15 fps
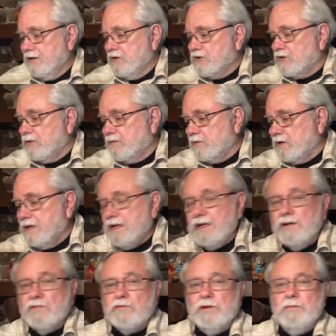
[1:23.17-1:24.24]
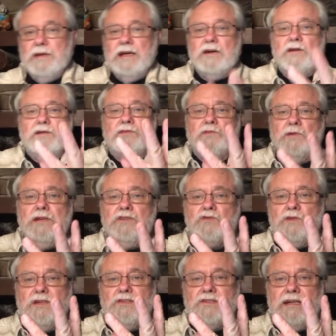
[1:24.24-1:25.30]
So for Eve, we make our three
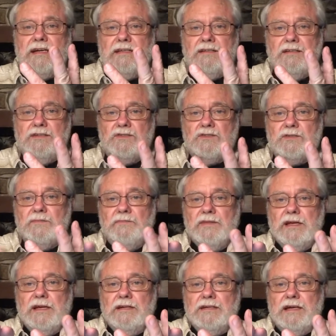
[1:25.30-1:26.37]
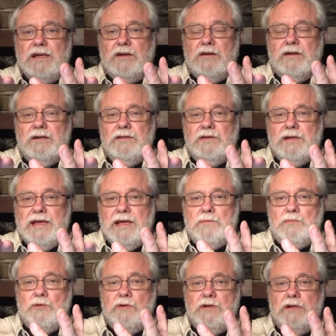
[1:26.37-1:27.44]
trees like this, take our other
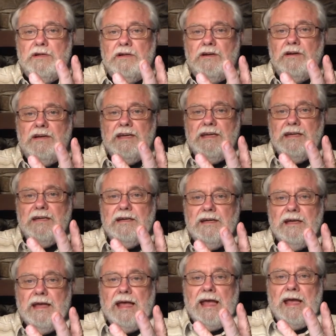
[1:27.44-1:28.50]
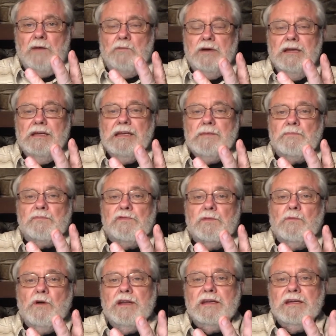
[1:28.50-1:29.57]
hand, put it on our knee, and we leap
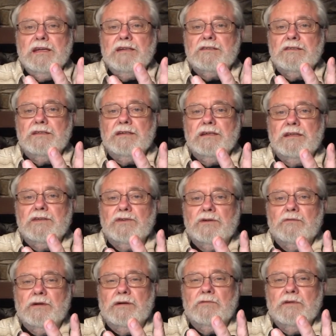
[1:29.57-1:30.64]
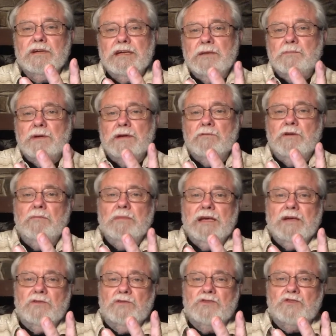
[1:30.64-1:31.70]
from one knee to the other, and while we're leaping, we
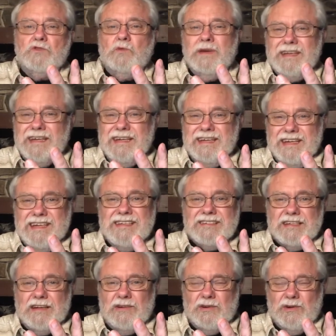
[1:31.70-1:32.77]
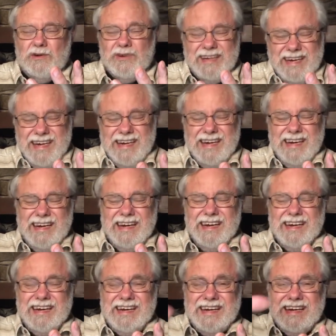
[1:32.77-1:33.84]
make her squeaky E sound and go
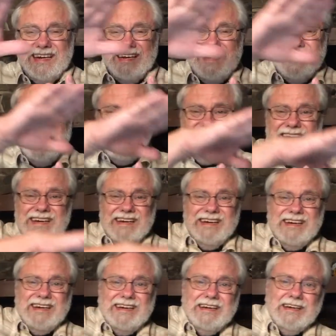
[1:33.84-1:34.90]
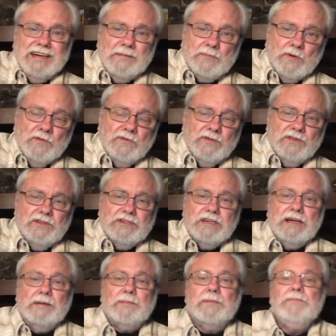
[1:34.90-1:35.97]
eee up over the
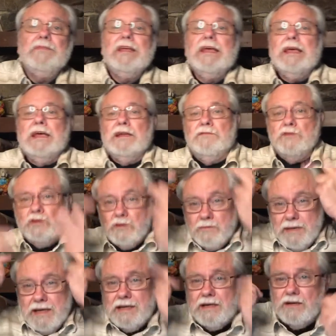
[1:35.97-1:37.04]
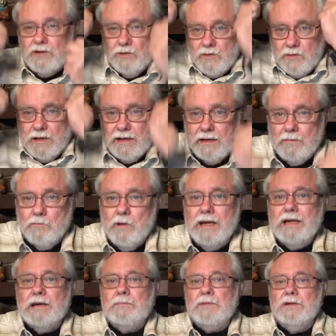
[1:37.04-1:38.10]
top. And if you can make it go way,
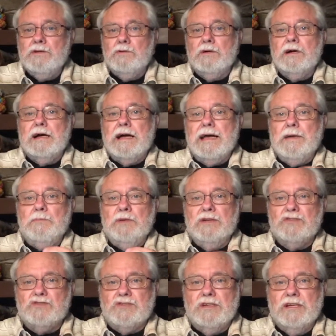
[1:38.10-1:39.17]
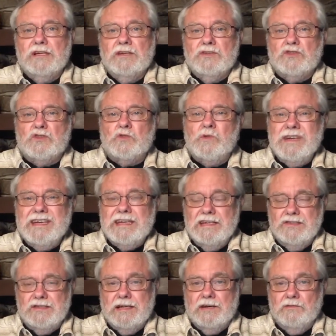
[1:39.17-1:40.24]
way up into a high-pitched squeaky
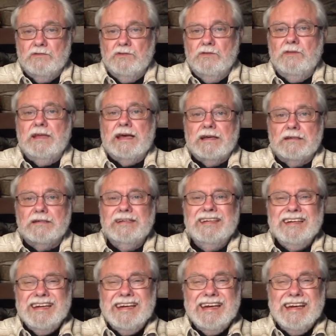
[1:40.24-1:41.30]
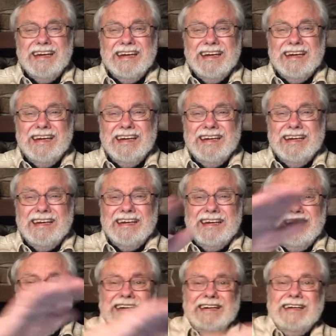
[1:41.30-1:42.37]
sound, do that.
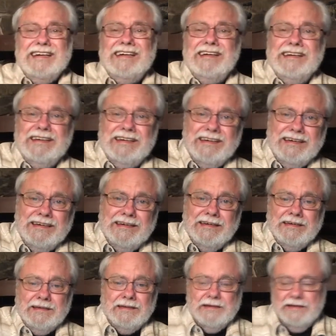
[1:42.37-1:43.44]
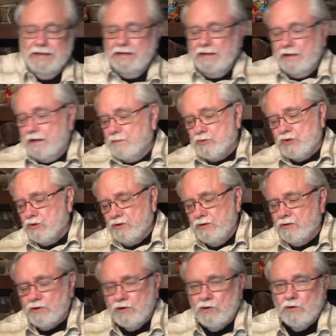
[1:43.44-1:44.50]
i I'm sure
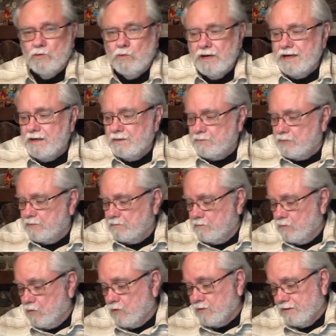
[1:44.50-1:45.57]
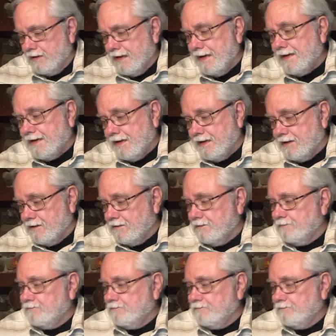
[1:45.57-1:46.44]
you can go way up more than I can.